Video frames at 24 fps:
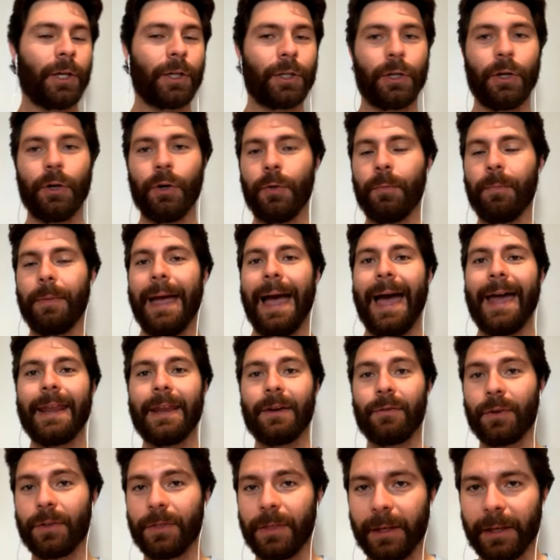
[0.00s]
good, bad, and
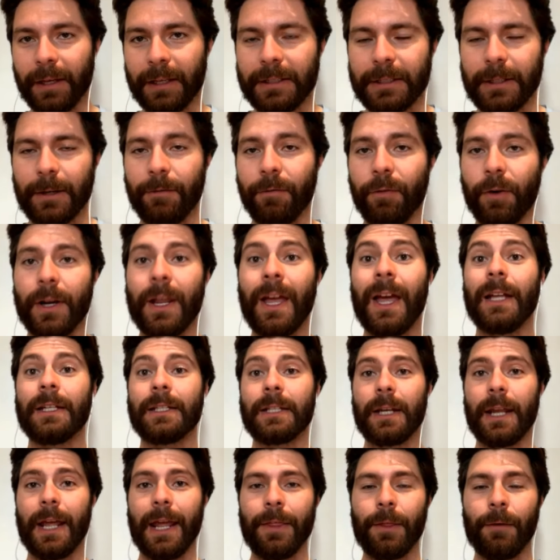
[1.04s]
everything indifferent.
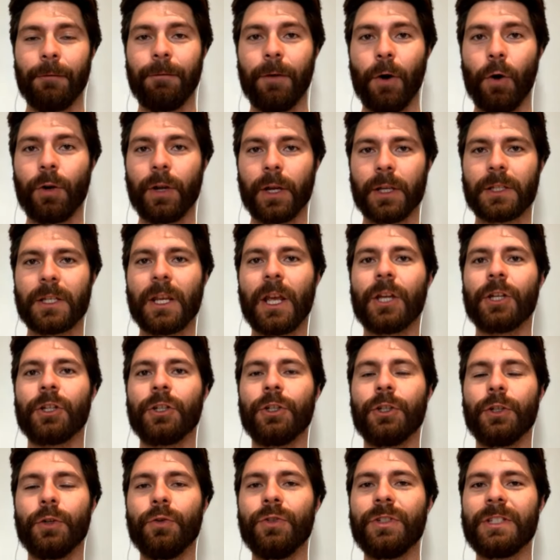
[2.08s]
Today, the focus,
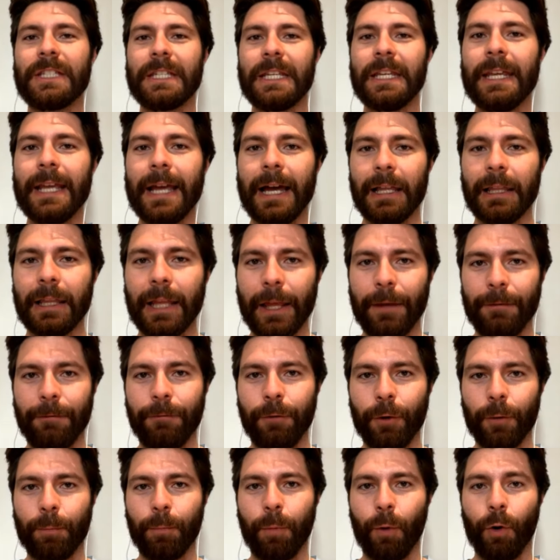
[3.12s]
UCLA
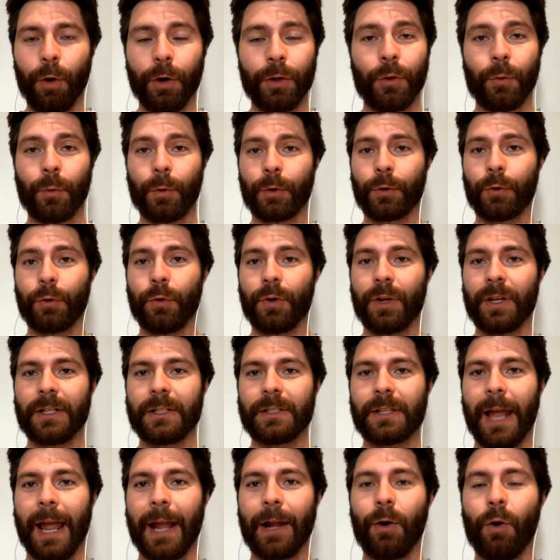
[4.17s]
football and the recruiting
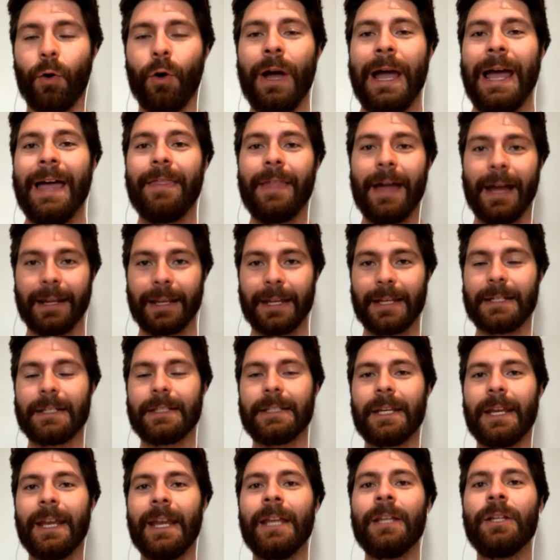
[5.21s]
cycle that
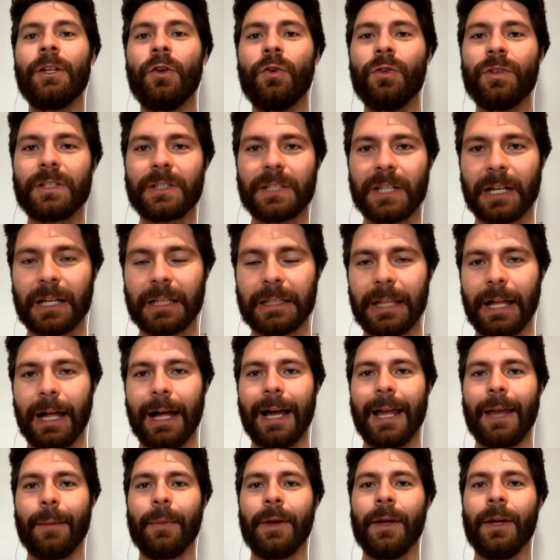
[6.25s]
continues to
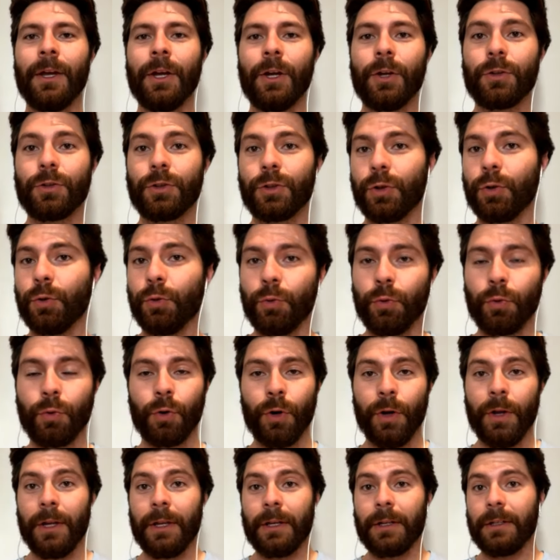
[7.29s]
climb to
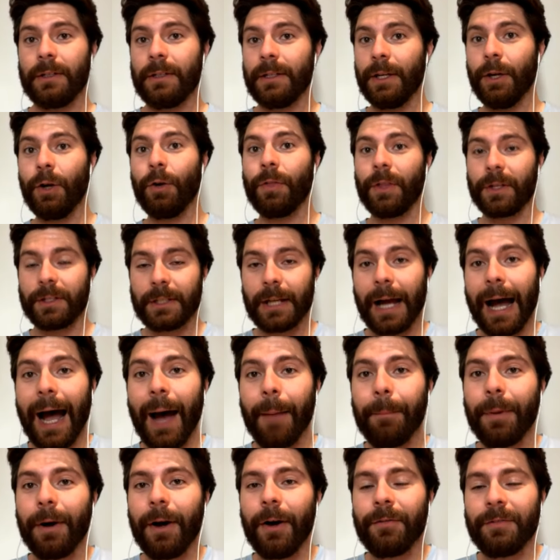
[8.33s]
near the
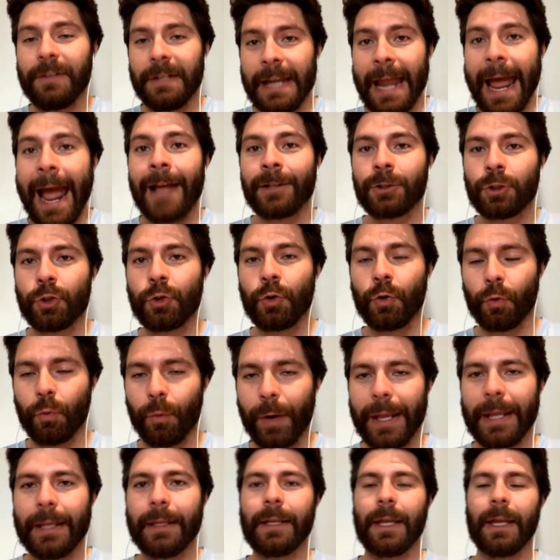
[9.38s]
top of national
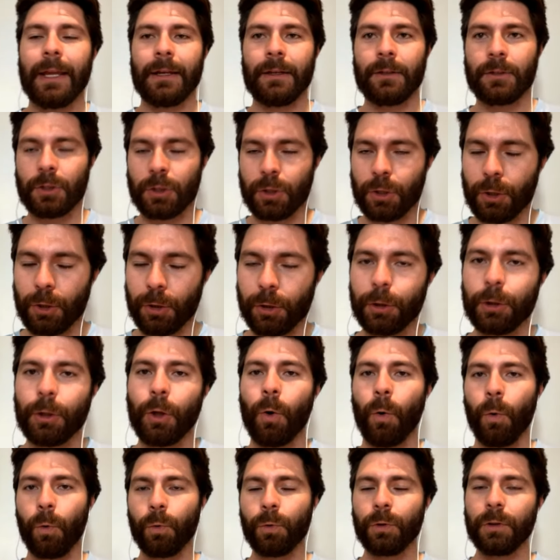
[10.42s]
rankings
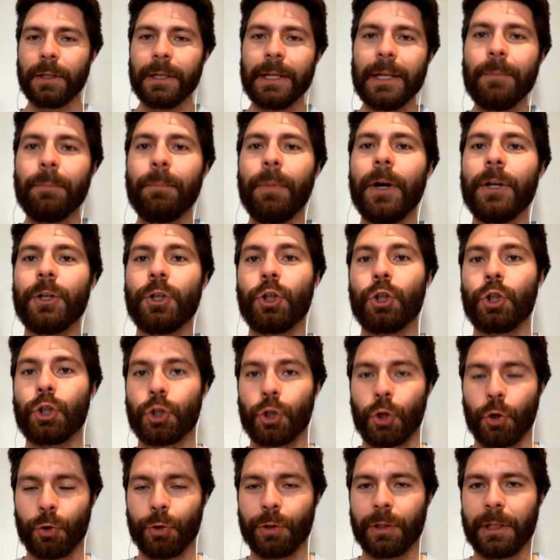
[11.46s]
slowly but
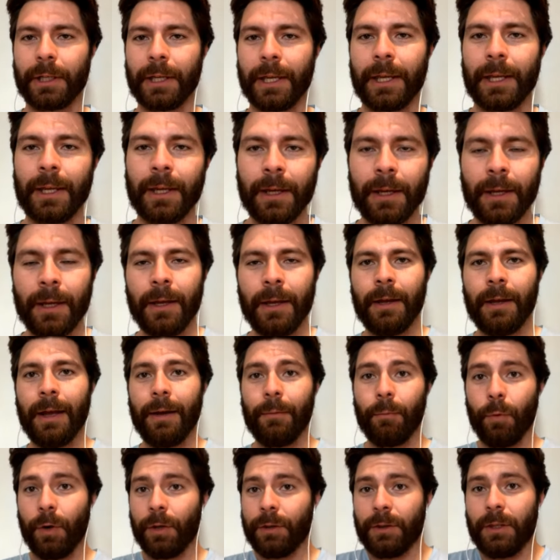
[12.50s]
surely
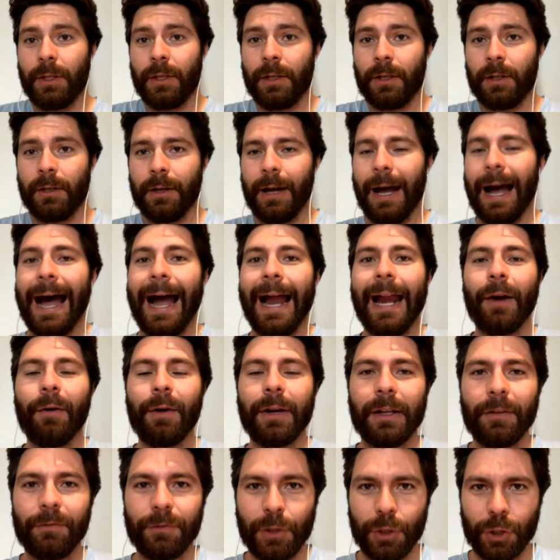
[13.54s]
with the
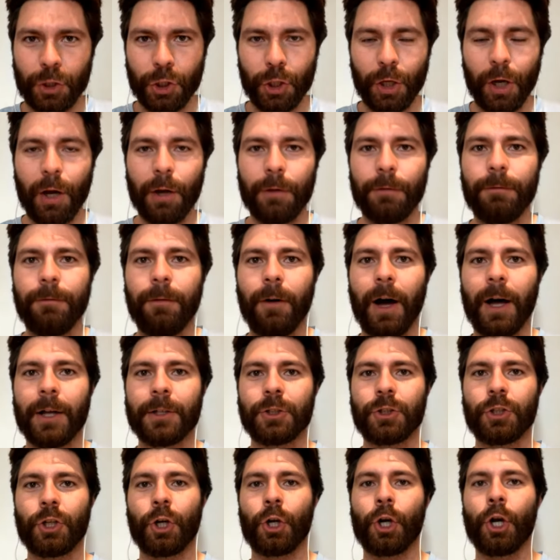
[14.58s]
hiring of Deshaun
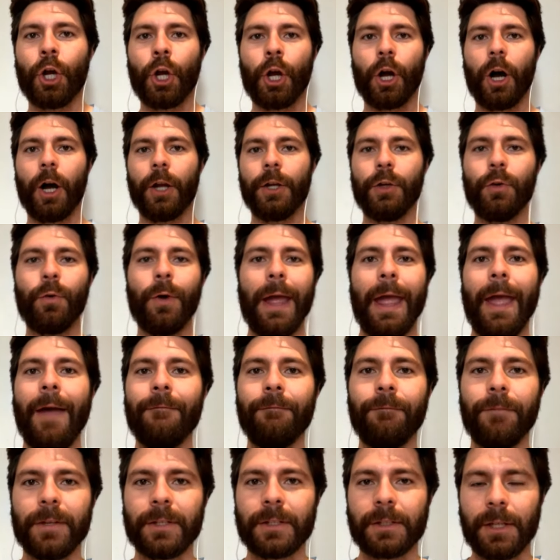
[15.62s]
Foster, a new
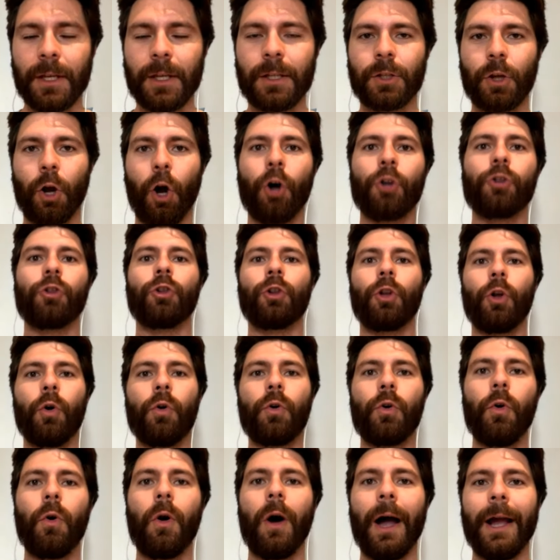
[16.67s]
emphasis on
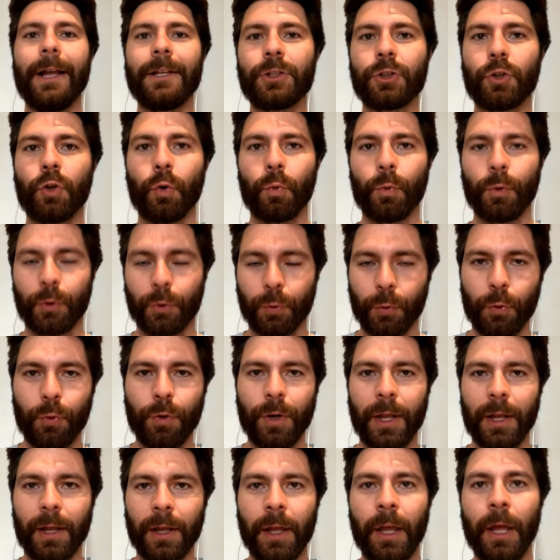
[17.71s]
local high school
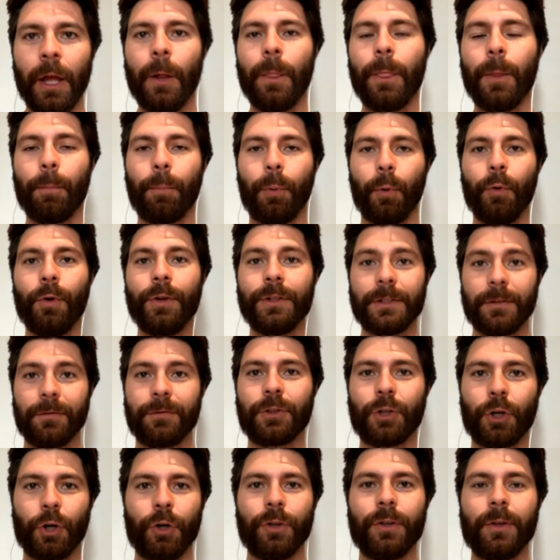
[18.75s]
recruiting. The Bruins have
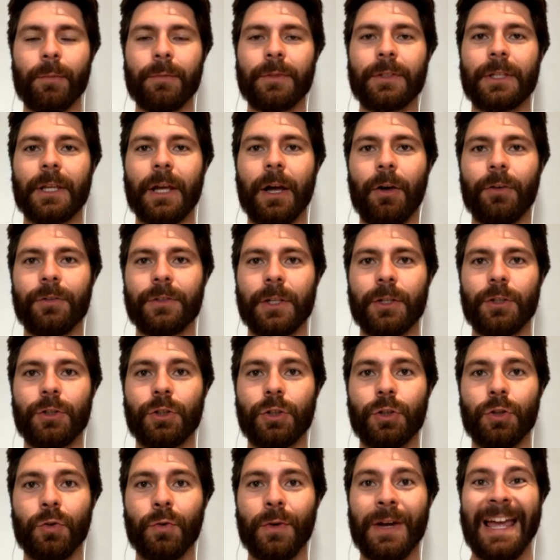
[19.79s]
turned themselves
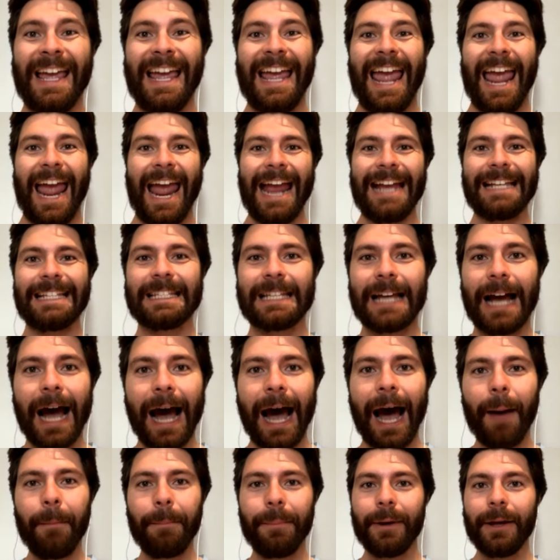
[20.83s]
into a
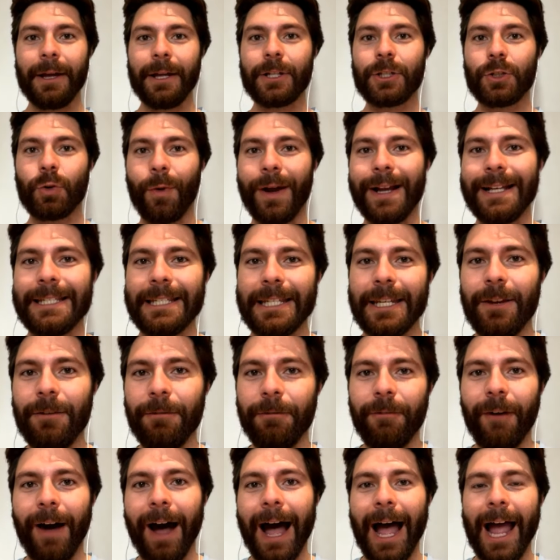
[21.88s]
top
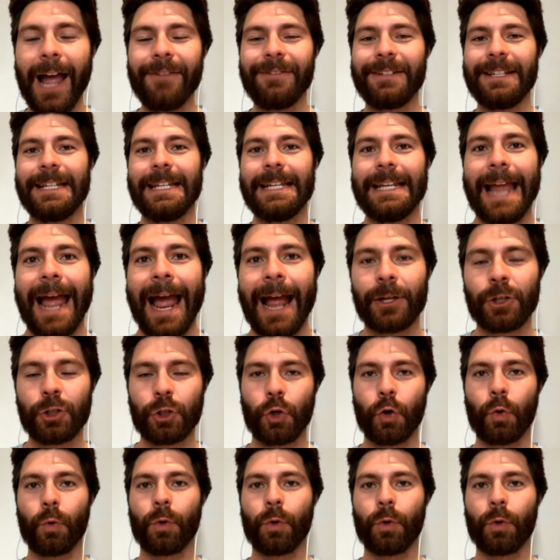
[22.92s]
25 national